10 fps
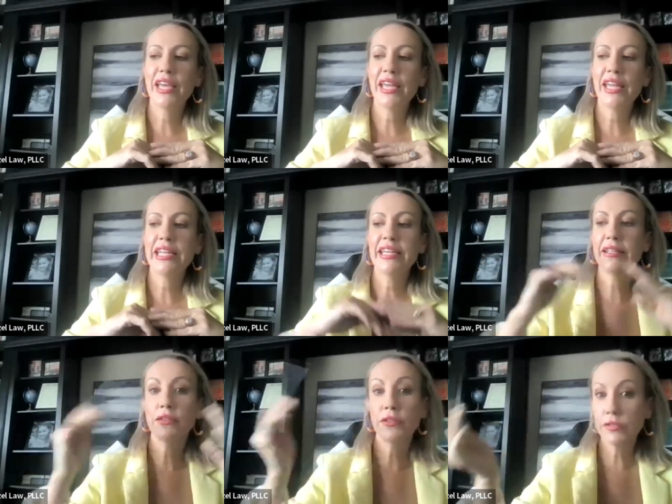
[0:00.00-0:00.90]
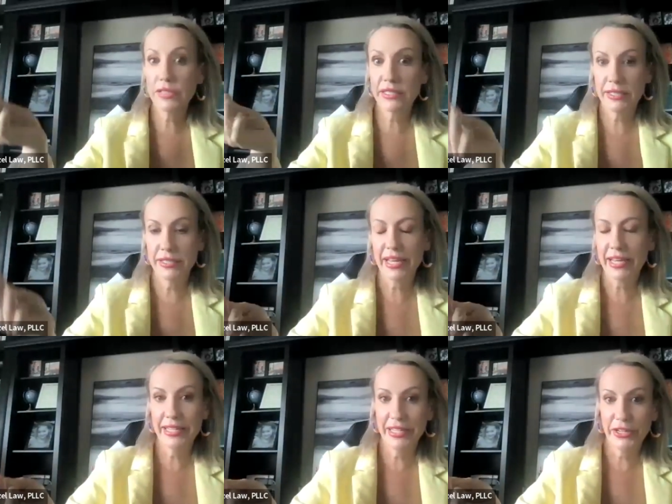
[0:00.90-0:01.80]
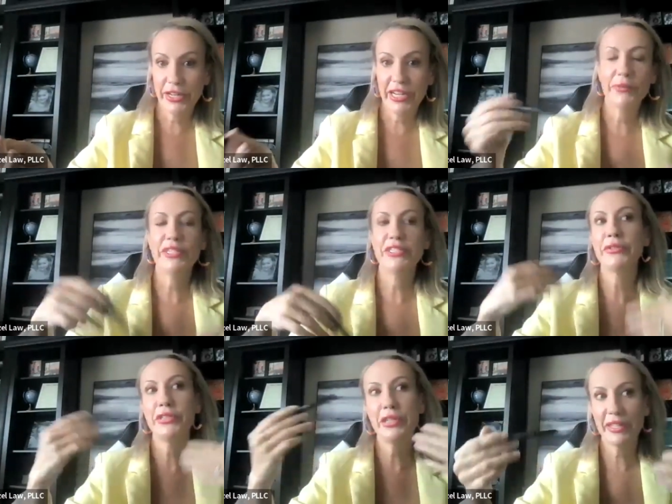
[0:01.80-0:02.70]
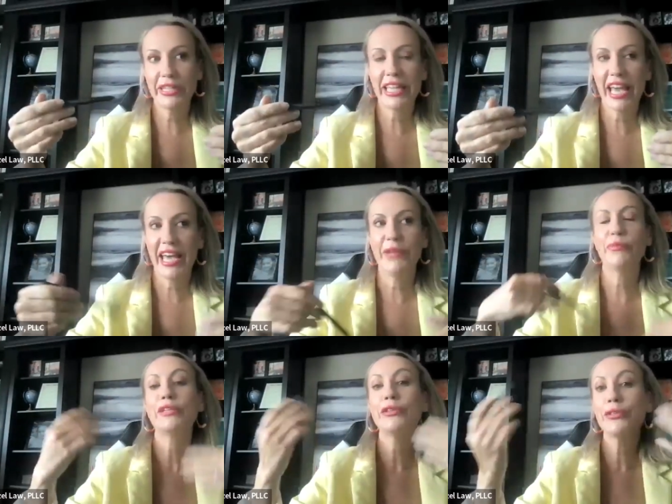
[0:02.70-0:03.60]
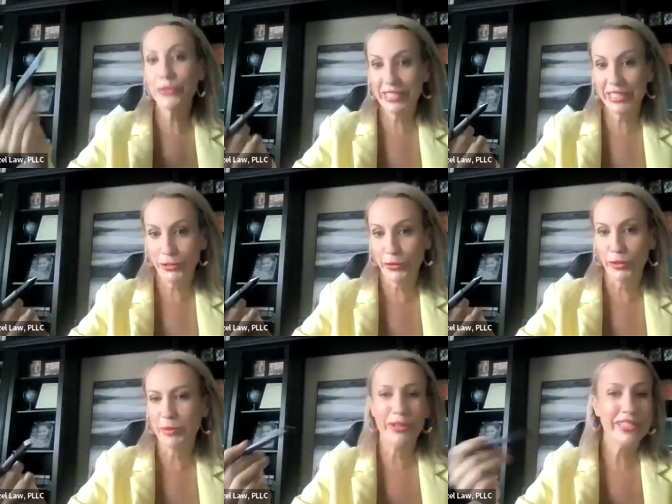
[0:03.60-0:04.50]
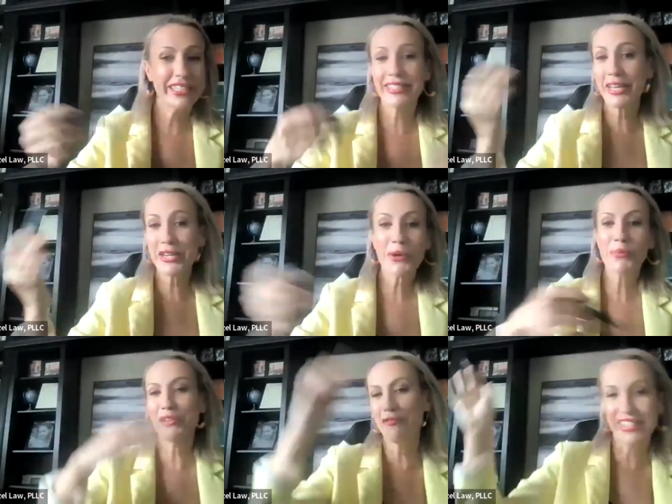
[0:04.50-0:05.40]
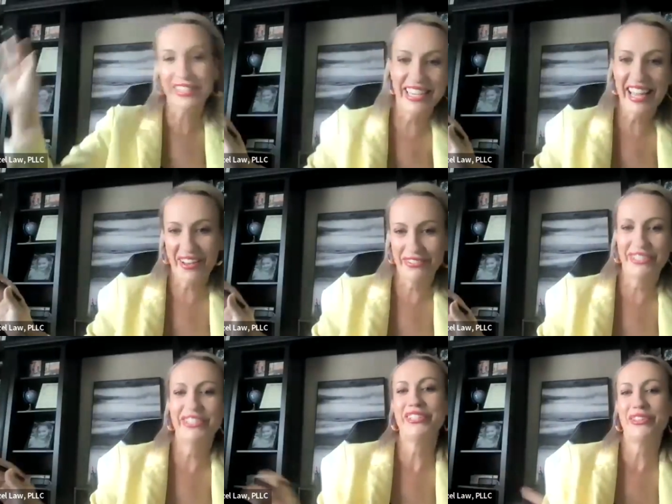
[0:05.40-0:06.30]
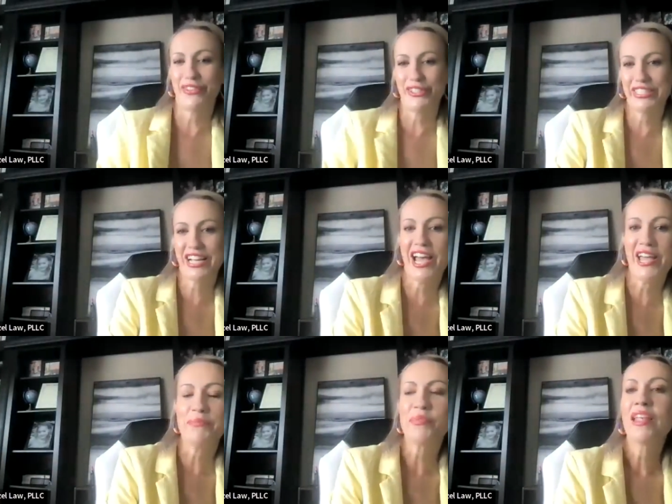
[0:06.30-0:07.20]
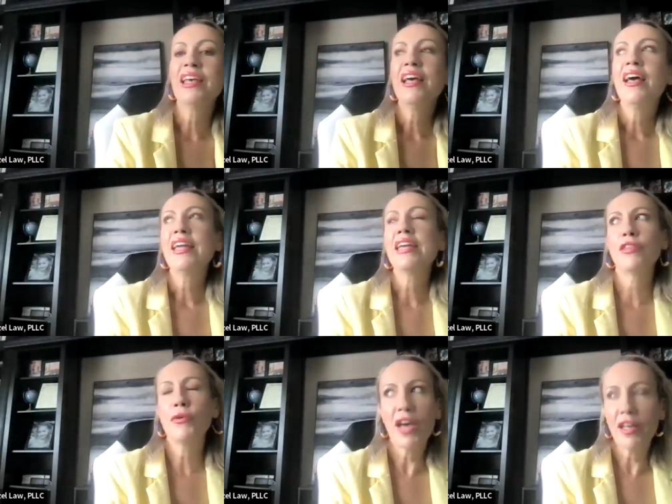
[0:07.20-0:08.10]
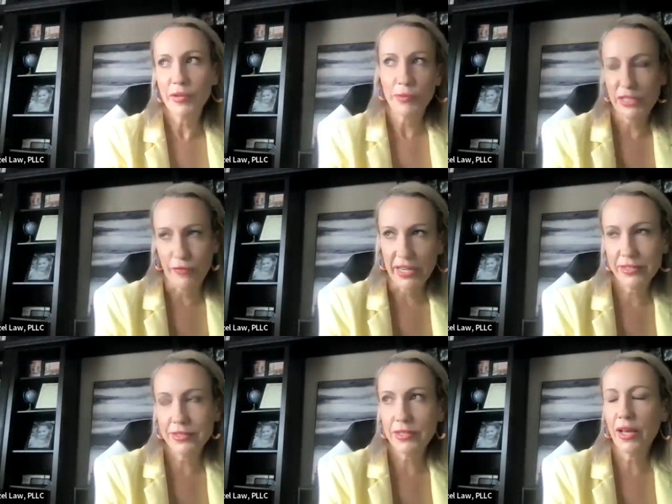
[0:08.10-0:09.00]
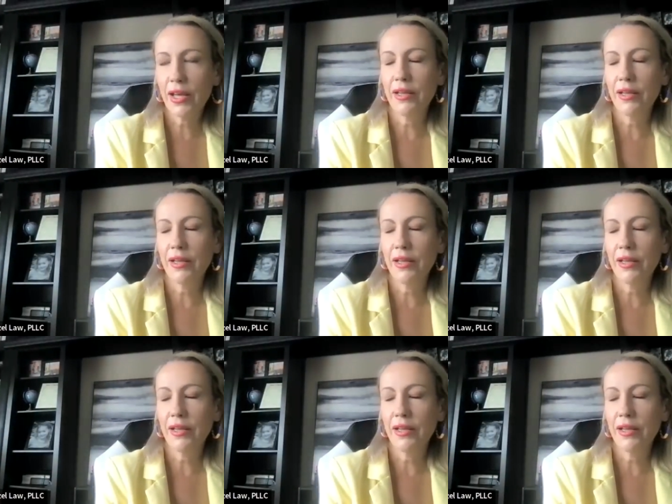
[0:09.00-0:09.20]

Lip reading: then he loses the second hearing. We do the appeal again. We lose the internal appeal because they say, no, we fixed it after the first time, even though nothing was fixed